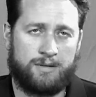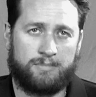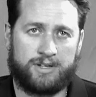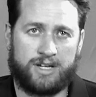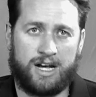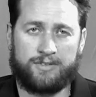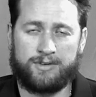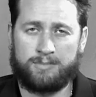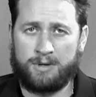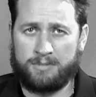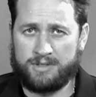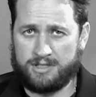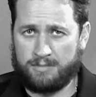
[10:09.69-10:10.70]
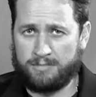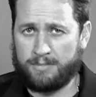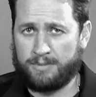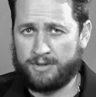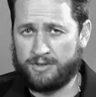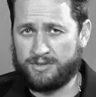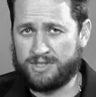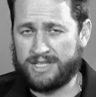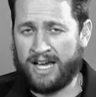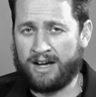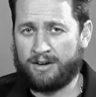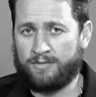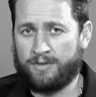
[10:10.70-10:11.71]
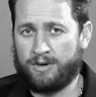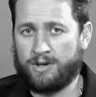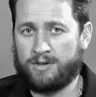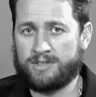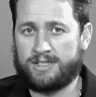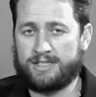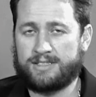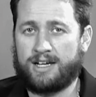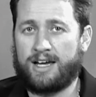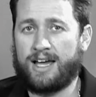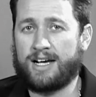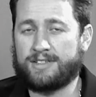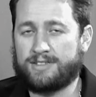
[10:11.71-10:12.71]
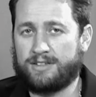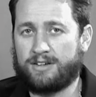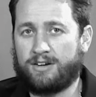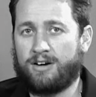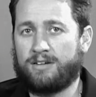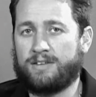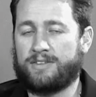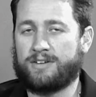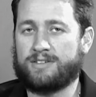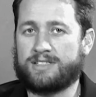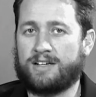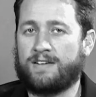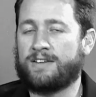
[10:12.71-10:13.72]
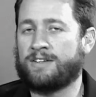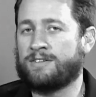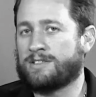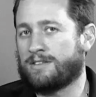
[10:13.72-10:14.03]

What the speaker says: but you have to remember some people use stock photos and it's not actually the card that they're selling you.